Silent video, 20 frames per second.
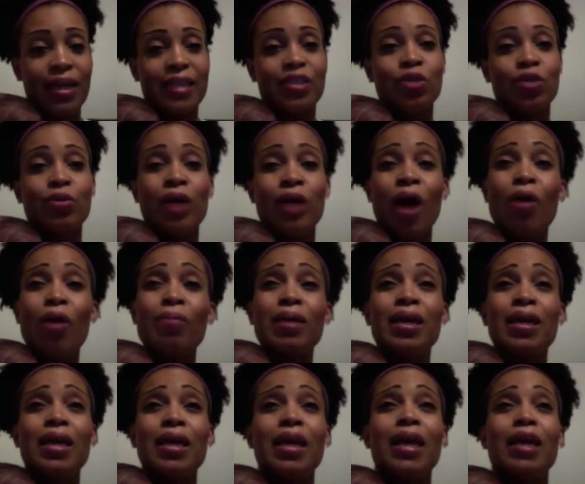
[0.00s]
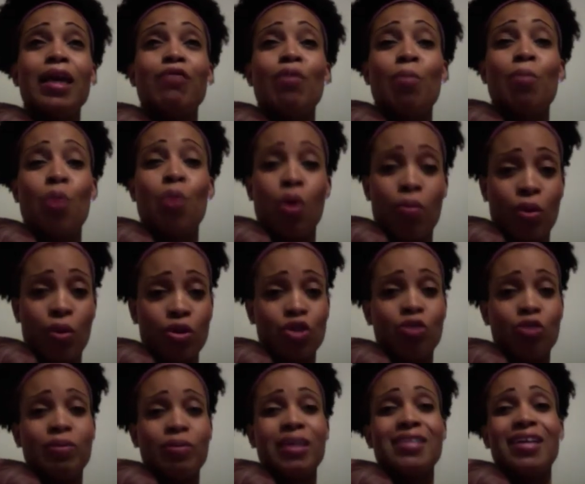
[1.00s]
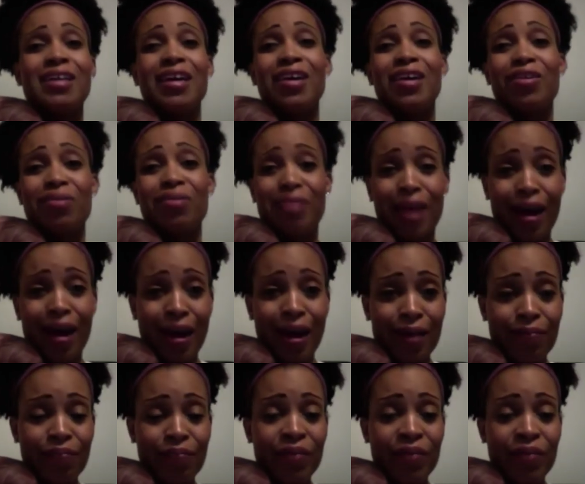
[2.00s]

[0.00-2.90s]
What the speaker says: So now I'm getting even more emotional because I hear that.